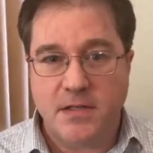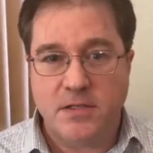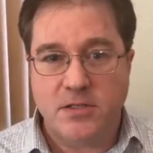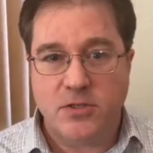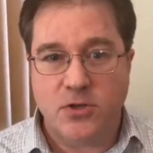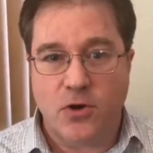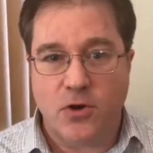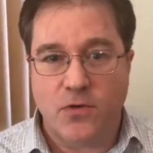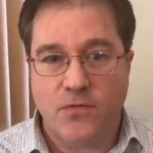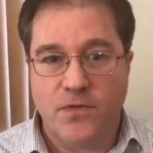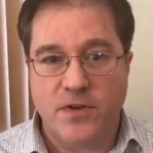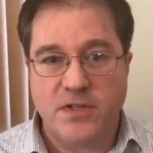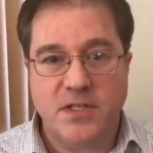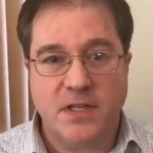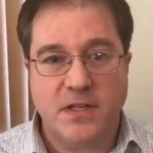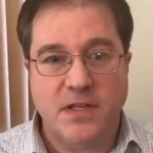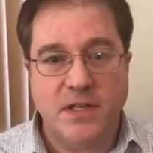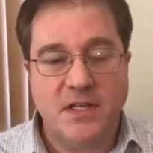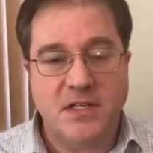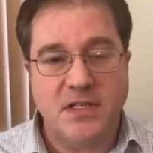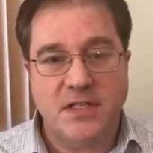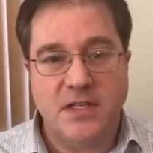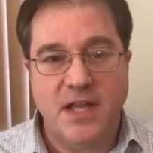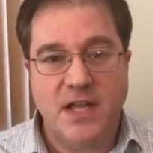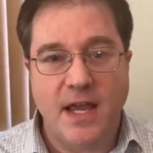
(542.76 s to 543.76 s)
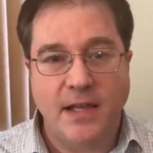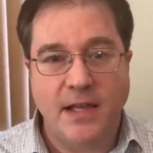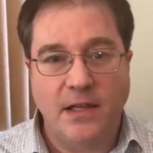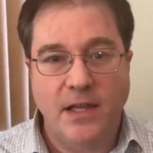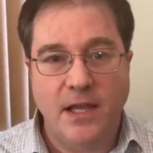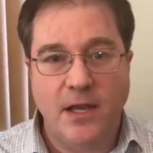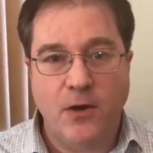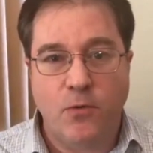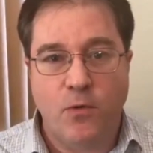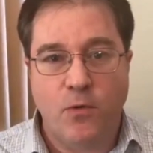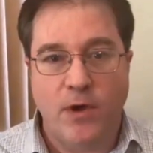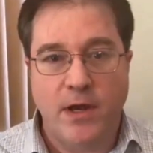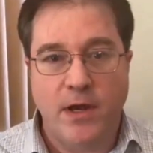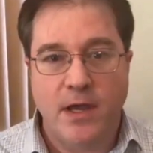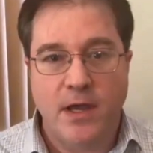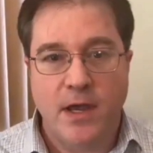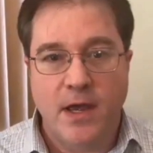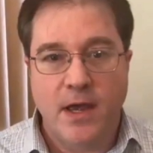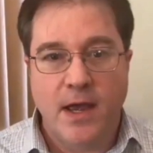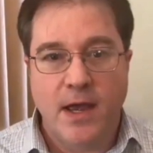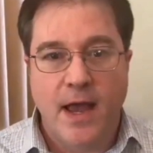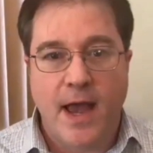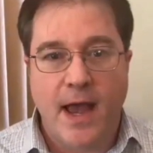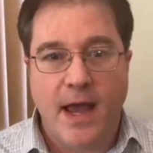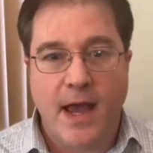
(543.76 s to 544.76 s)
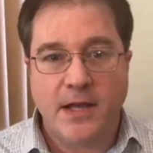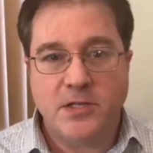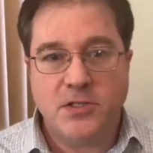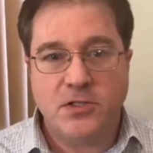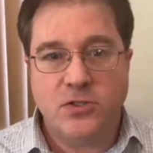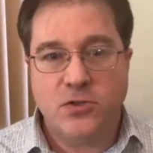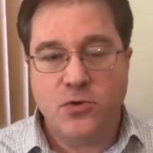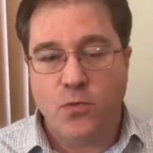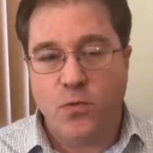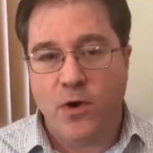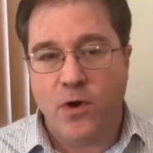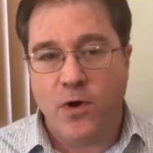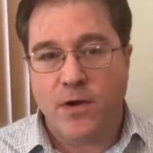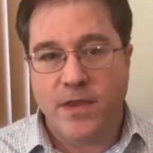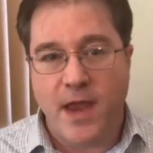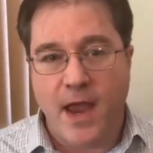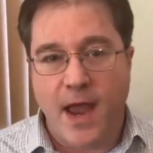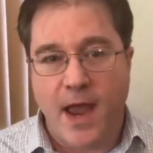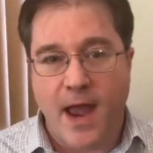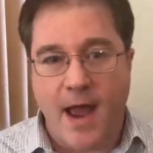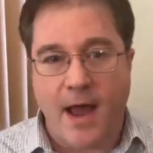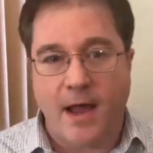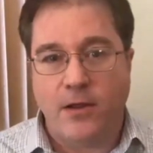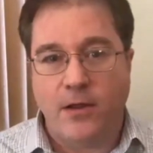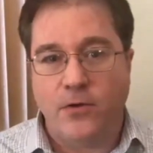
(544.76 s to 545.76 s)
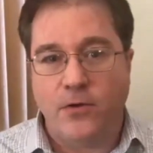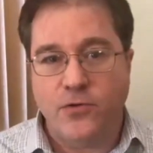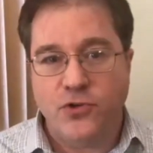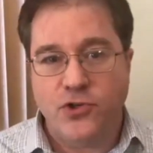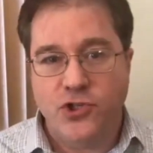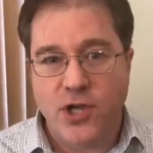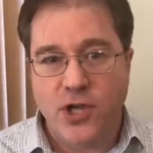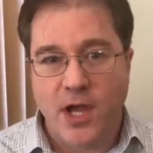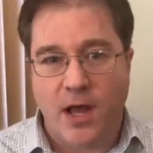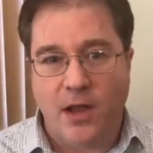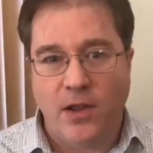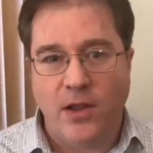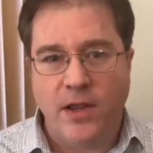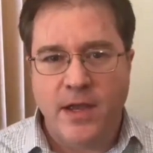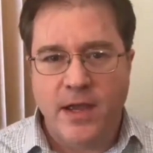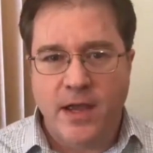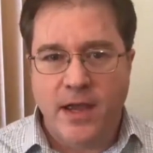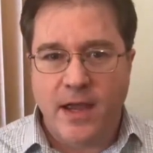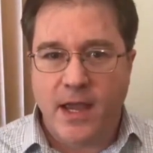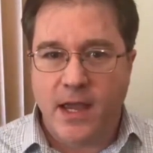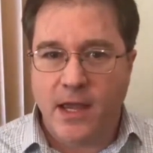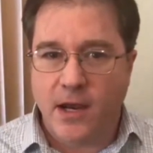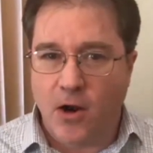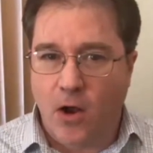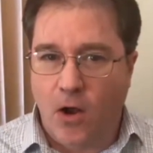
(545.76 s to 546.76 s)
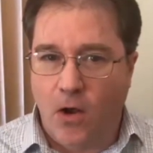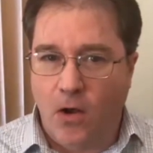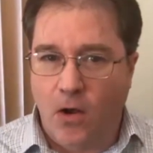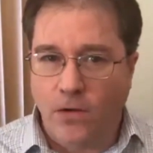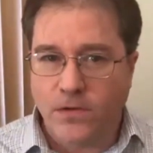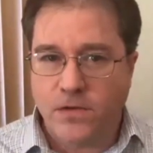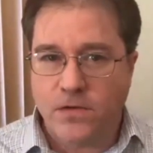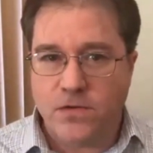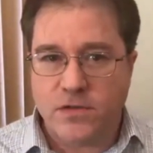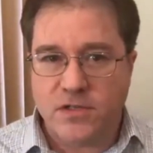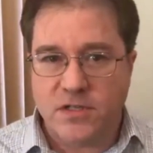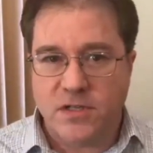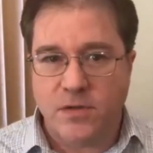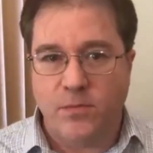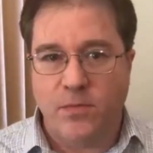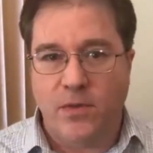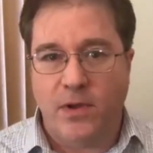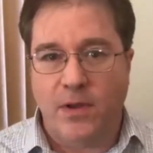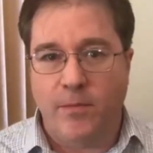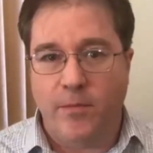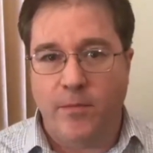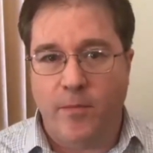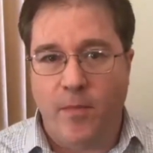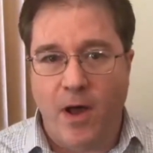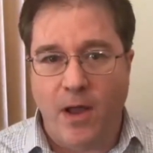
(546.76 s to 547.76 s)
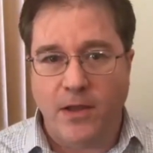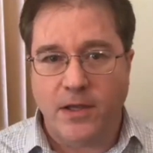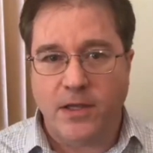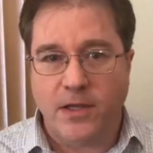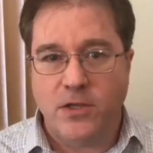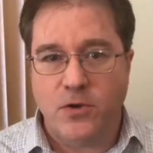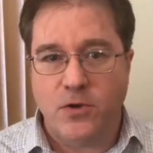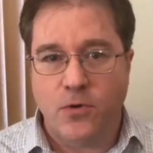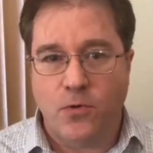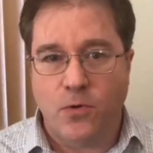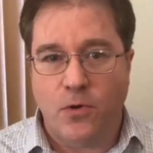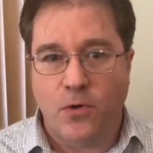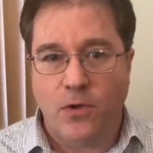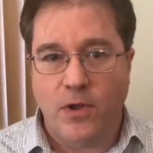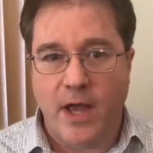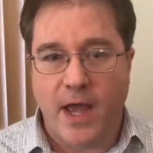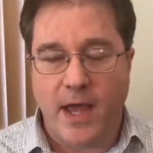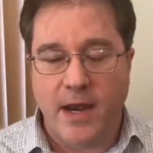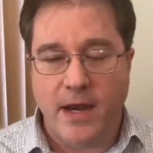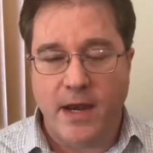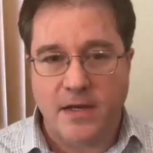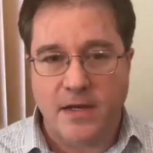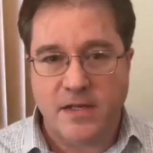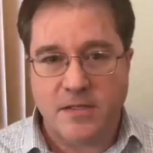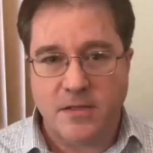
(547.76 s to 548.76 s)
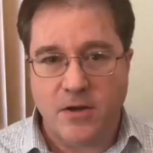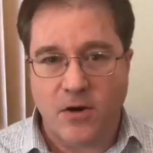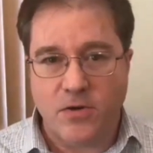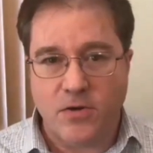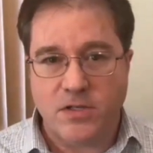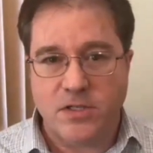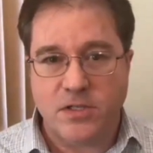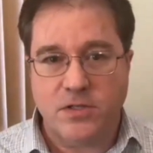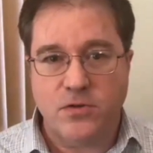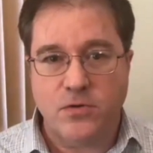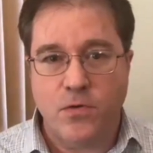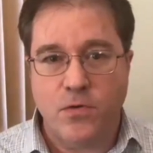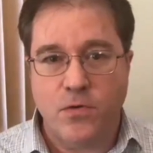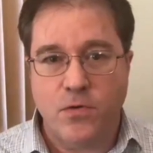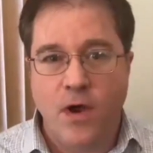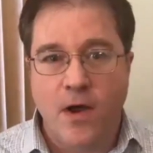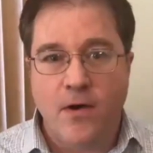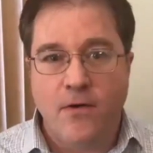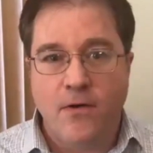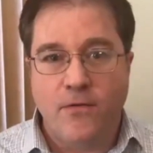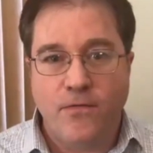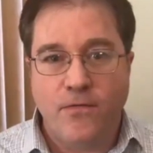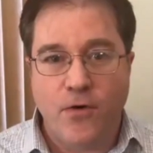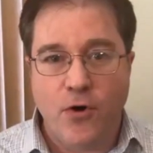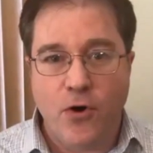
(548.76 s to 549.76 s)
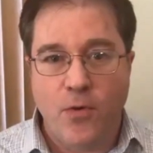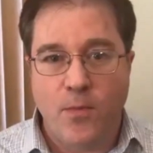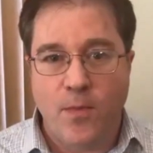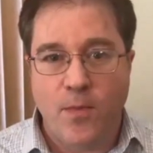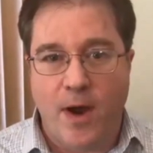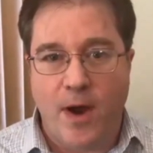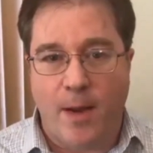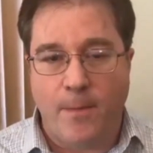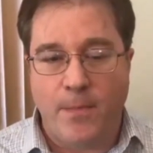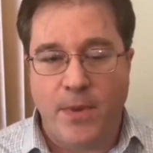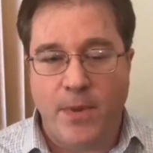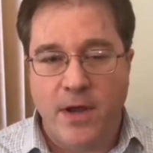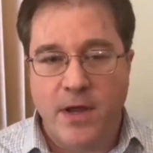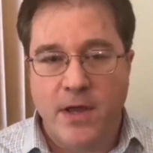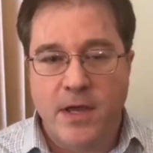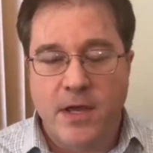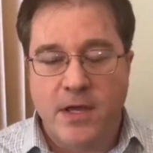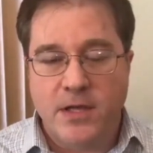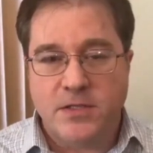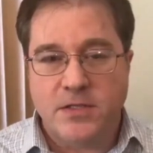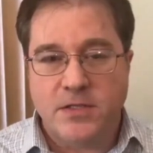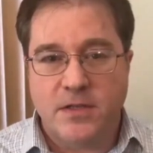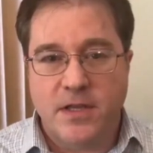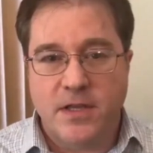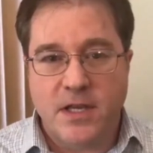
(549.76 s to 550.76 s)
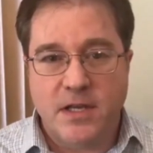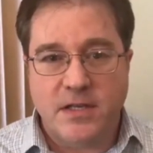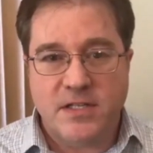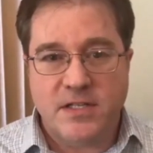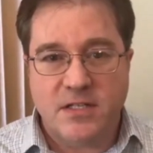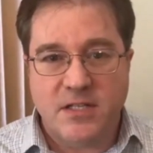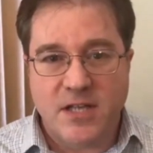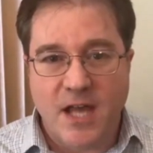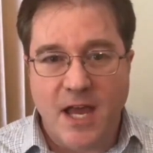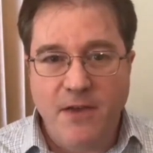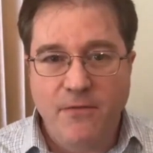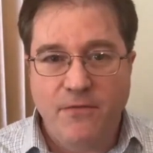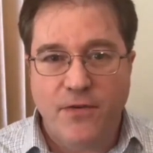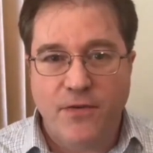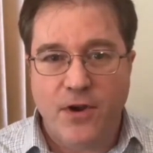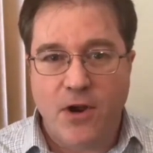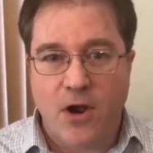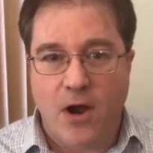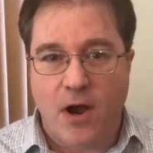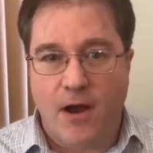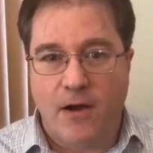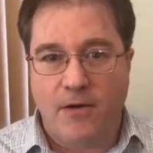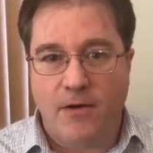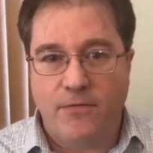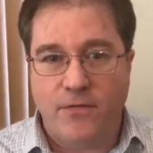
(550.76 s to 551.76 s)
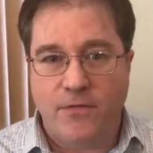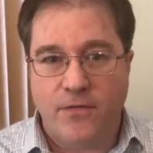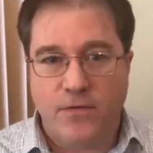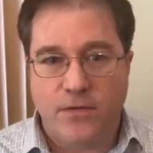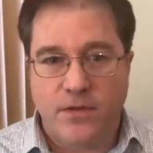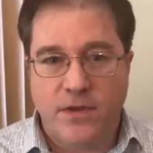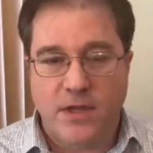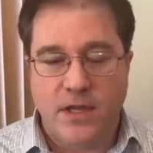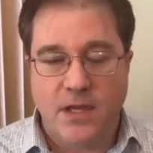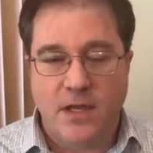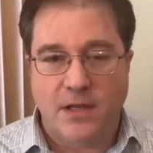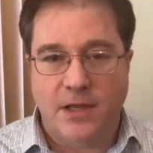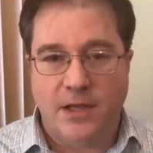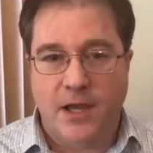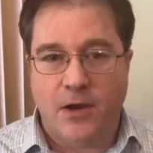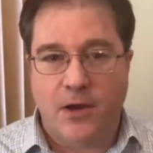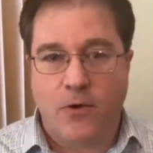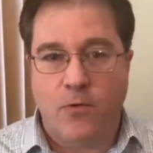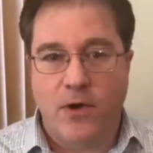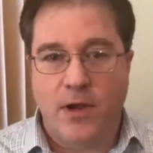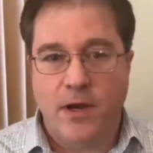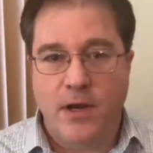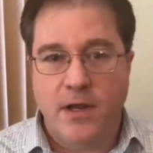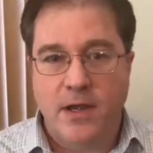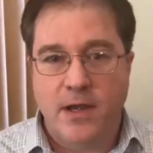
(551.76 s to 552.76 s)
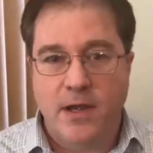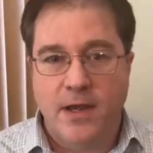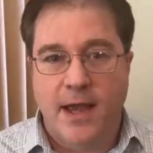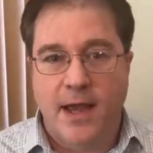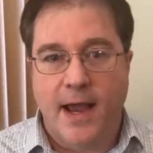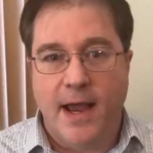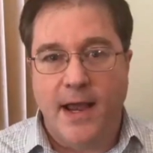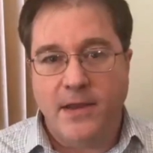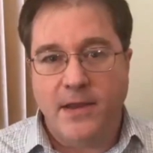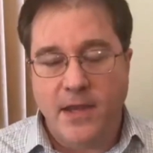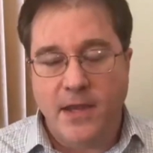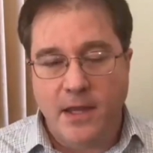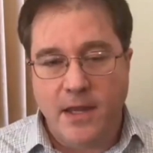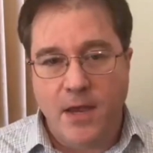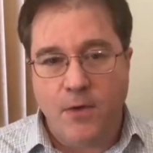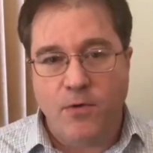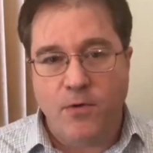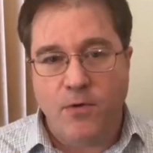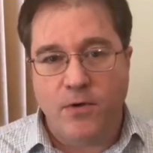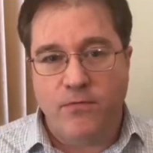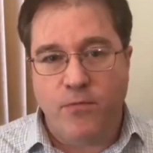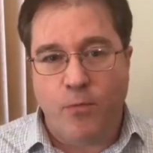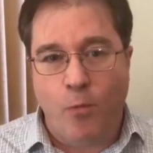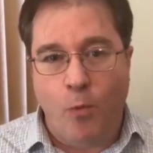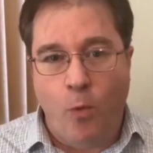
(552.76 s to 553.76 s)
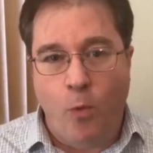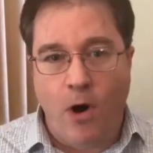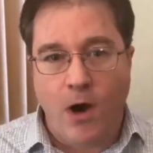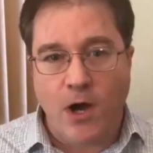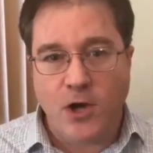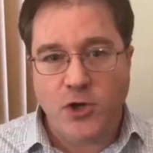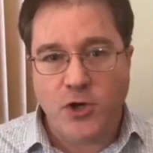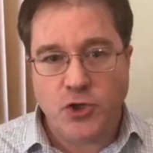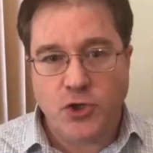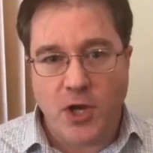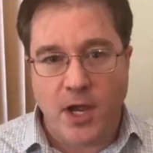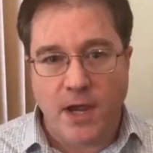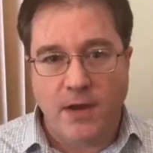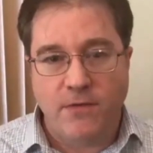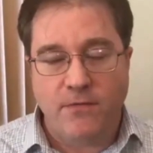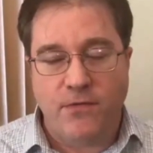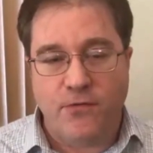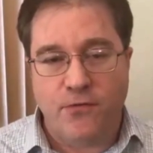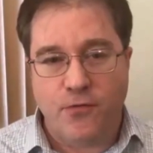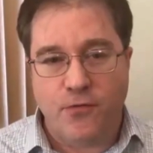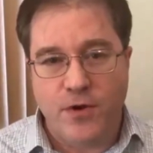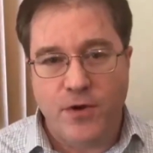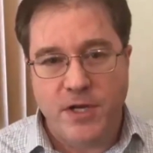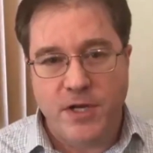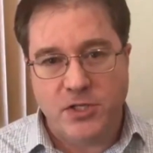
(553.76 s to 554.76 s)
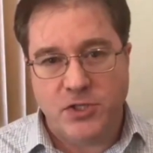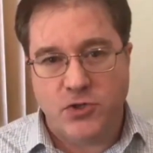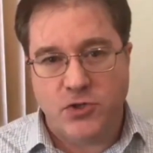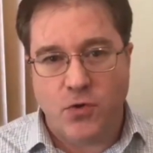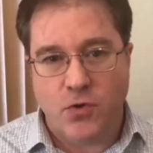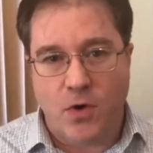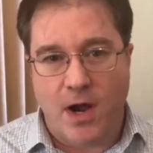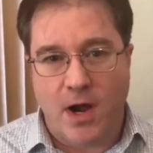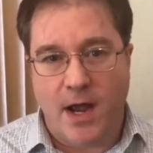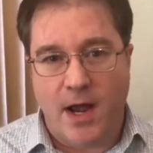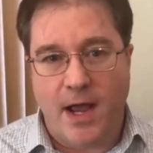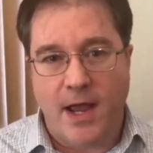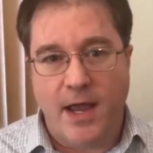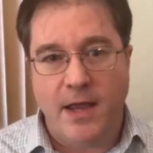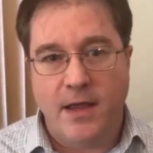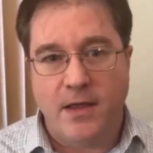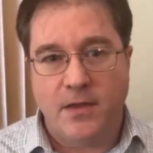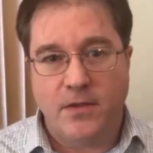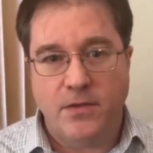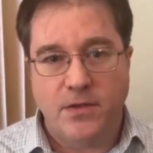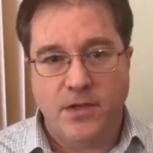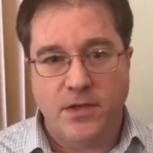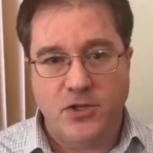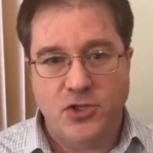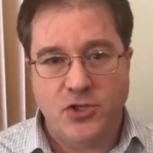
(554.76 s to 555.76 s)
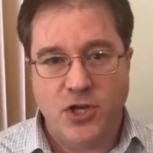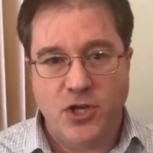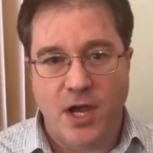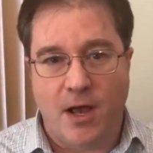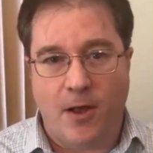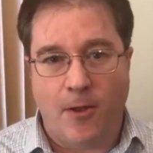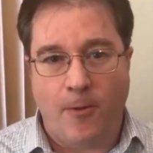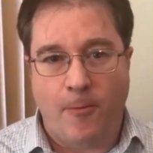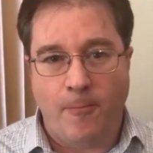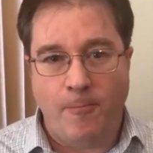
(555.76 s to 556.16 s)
surface and they stay liquid, as to where the aloe gel, it alters the molecule and it starts to firm up. So they siphon off the liquid and then they would wash and freeze dry the gel.